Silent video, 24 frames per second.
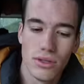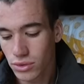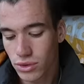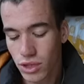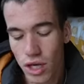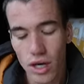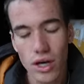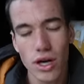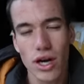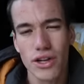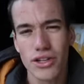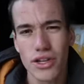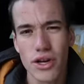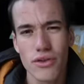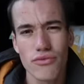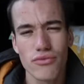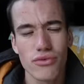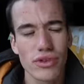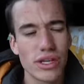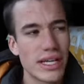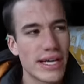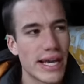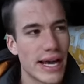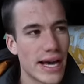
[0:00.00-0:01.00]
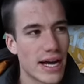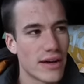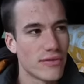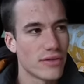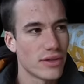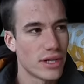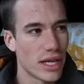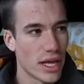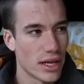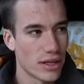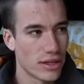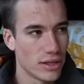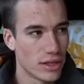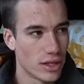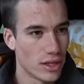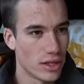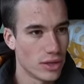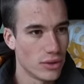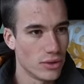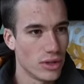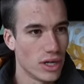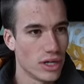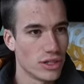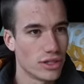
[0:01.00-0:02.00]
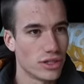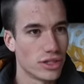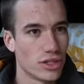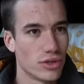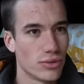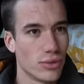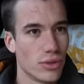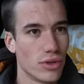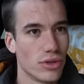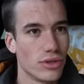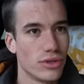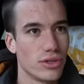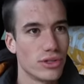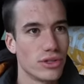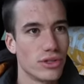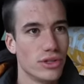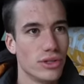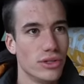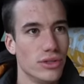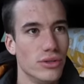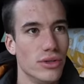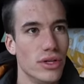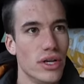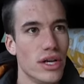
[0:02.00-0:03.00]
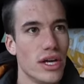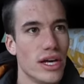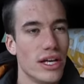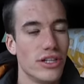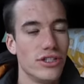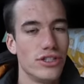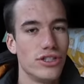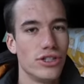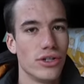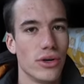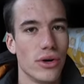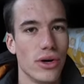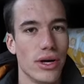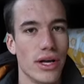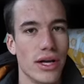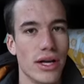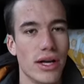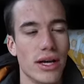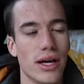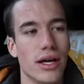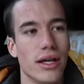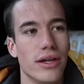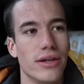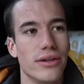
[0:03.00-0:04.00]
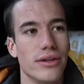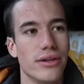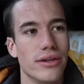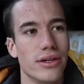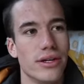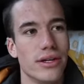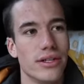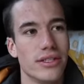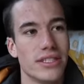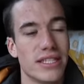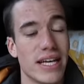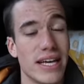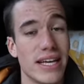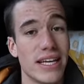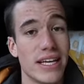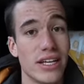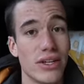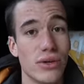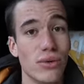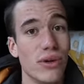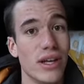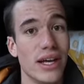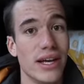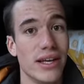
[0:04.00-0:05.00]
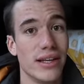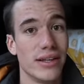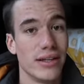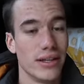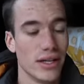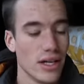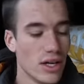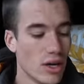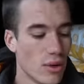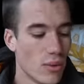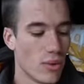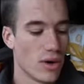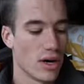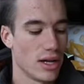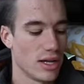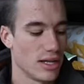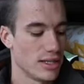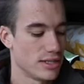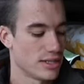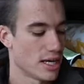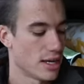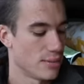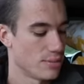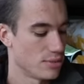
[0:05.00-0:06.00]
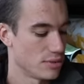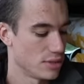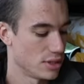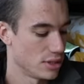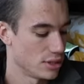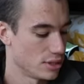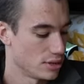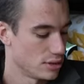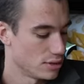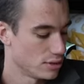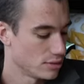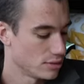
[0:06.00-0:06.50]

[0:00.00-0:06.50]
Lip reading: I don't really have an end goal, I just want to enjoy it and take it all in while it's happening.